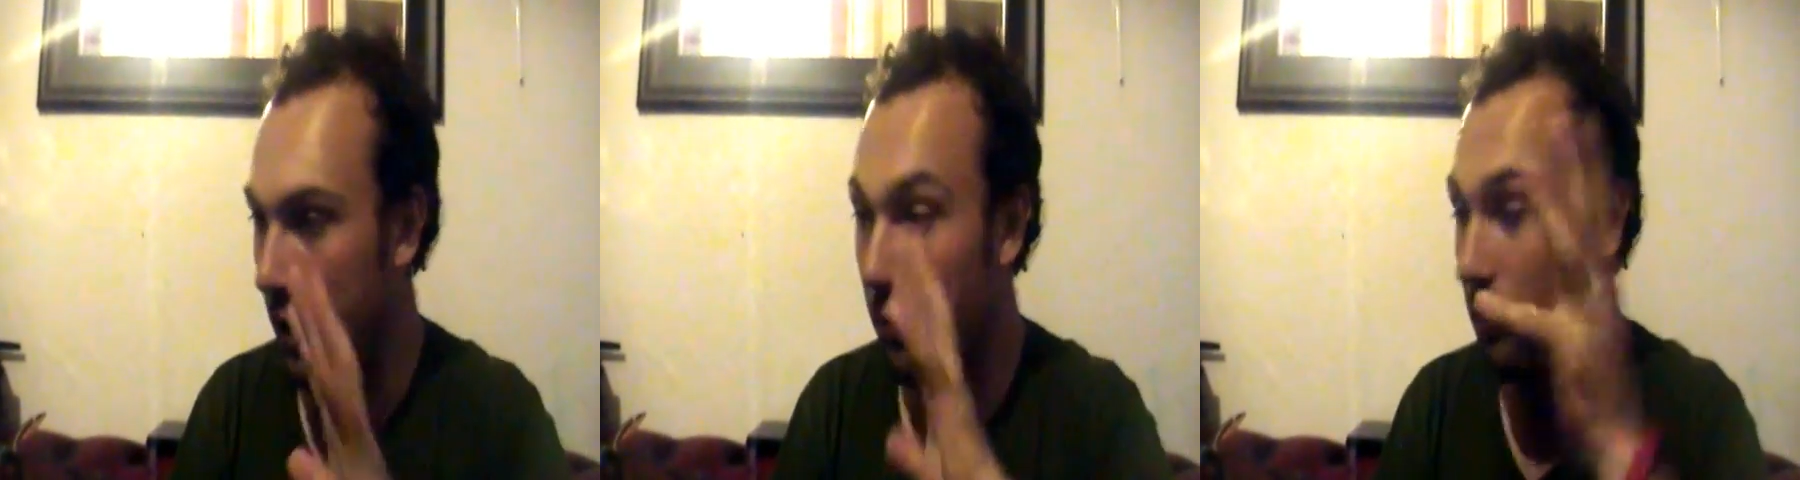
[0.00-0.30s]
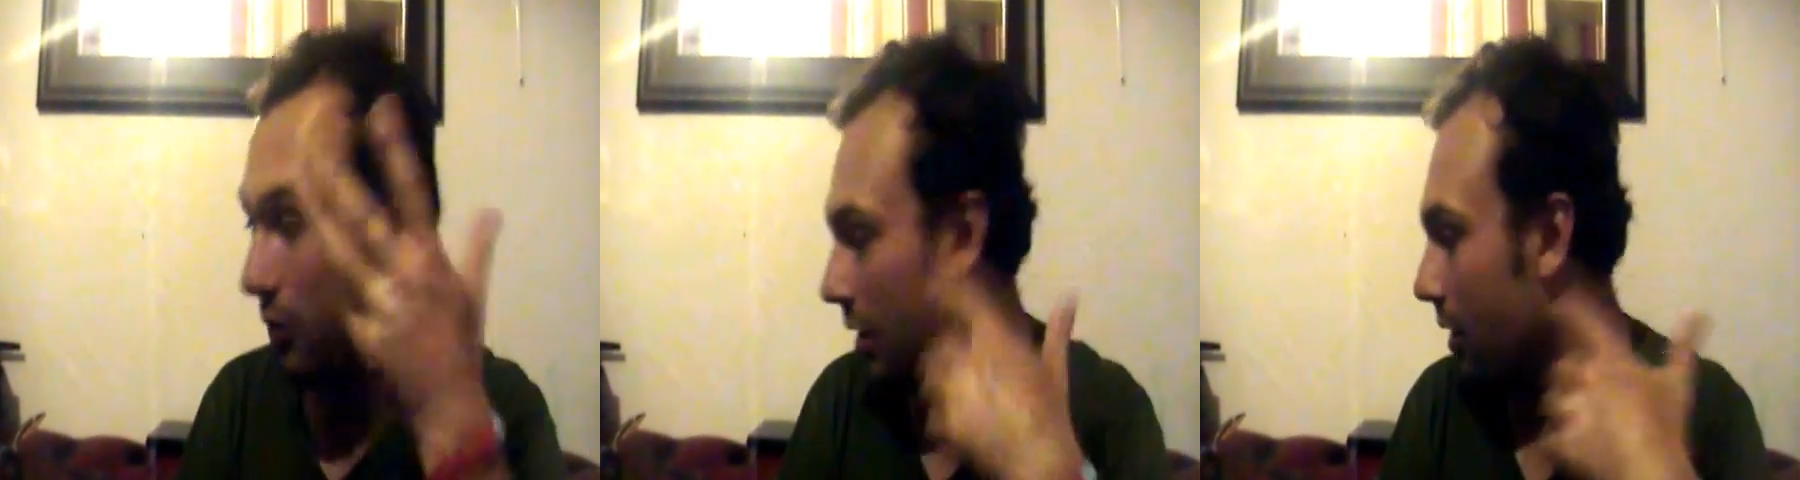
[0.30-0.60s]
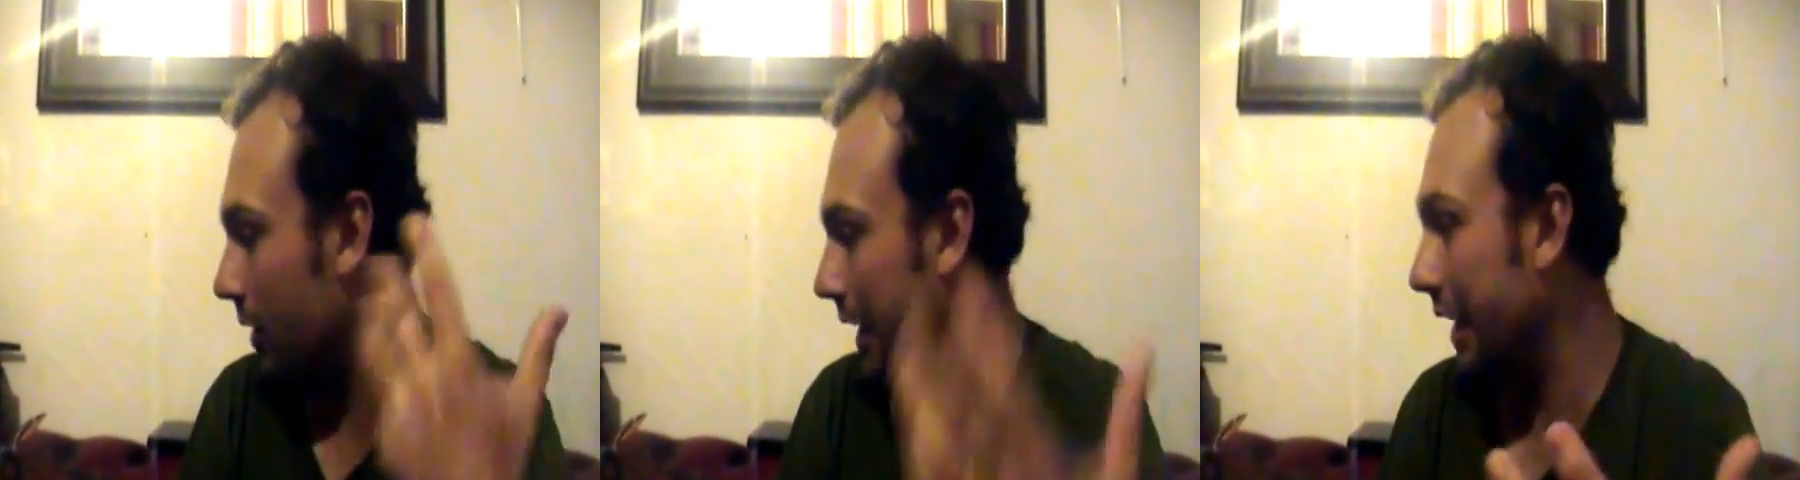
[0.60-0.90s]
Now we
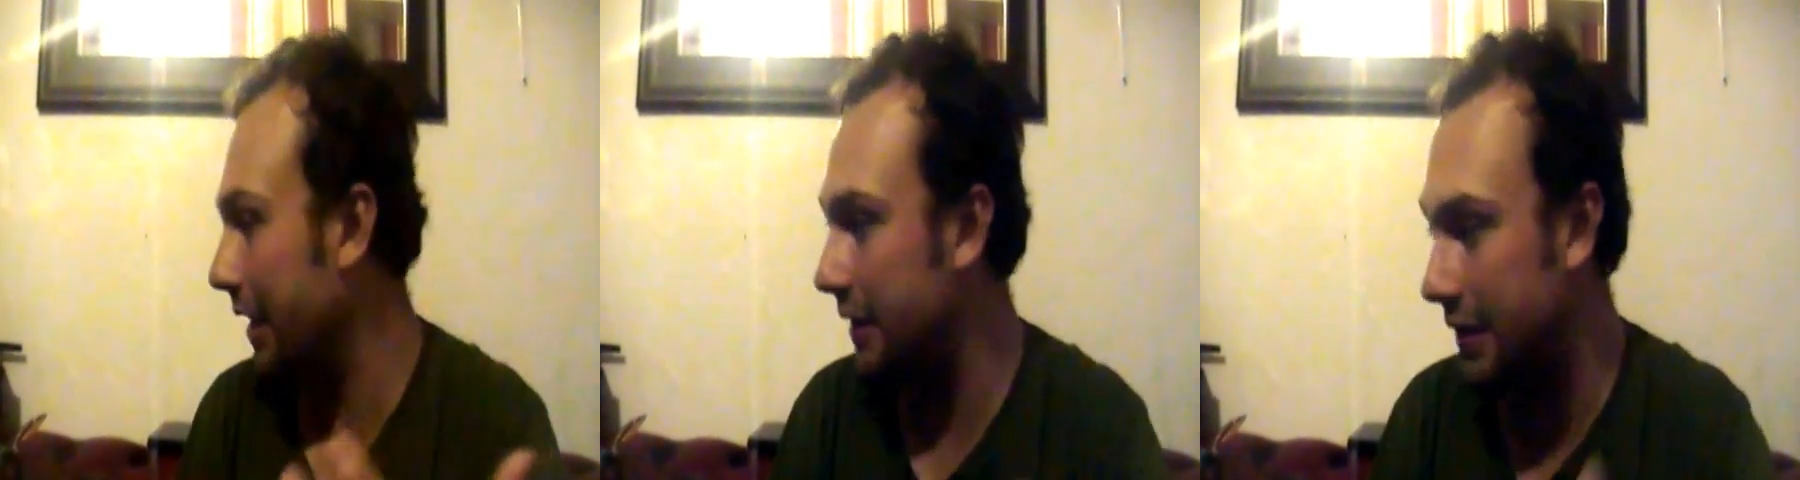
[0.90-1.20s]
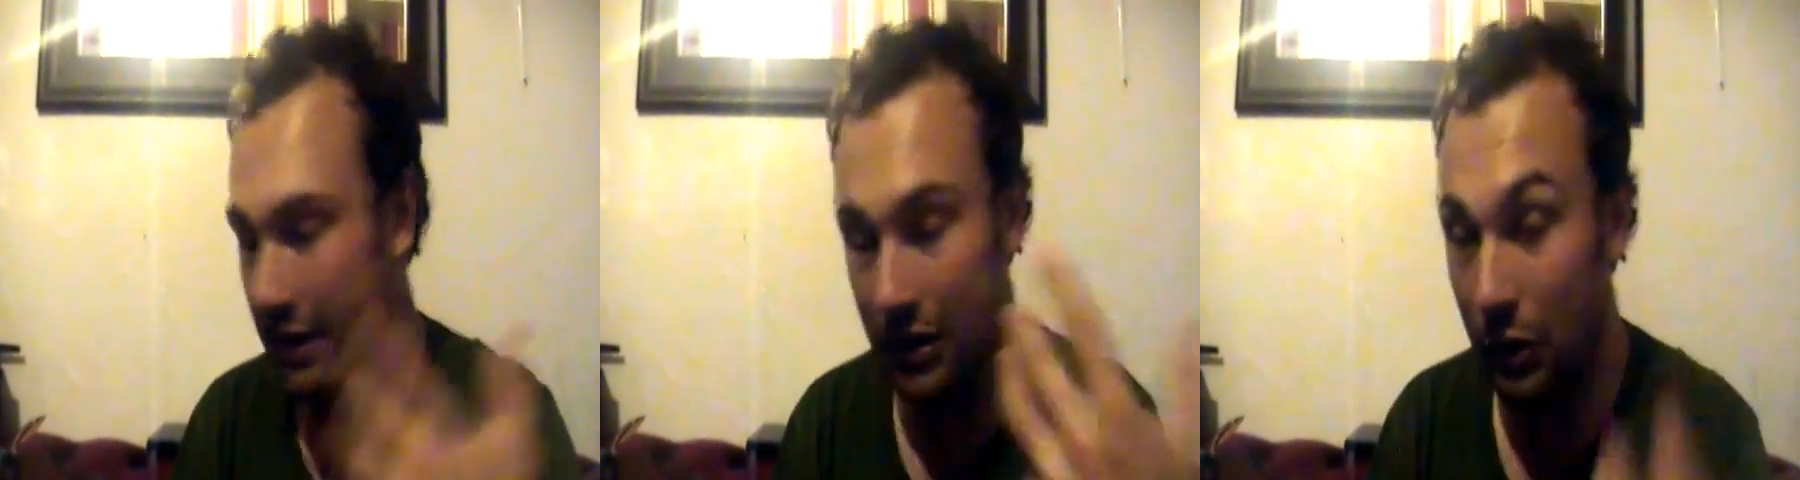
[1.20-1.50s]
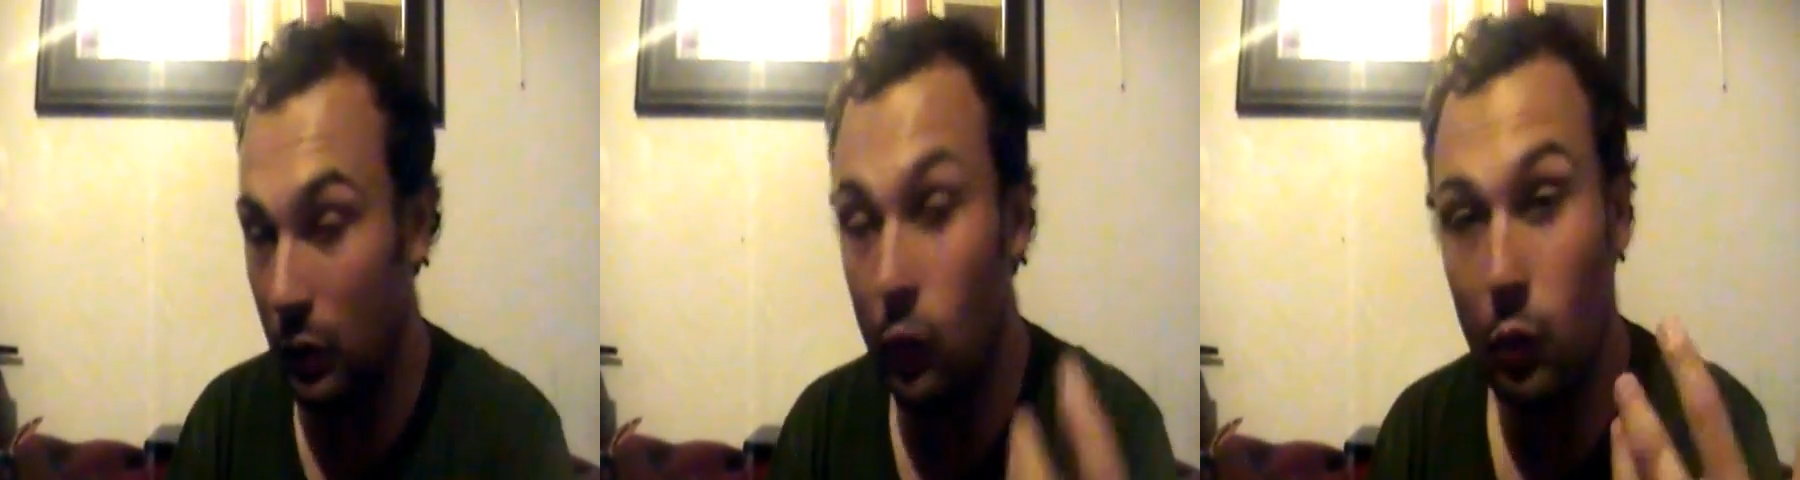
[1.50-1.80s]
all here to know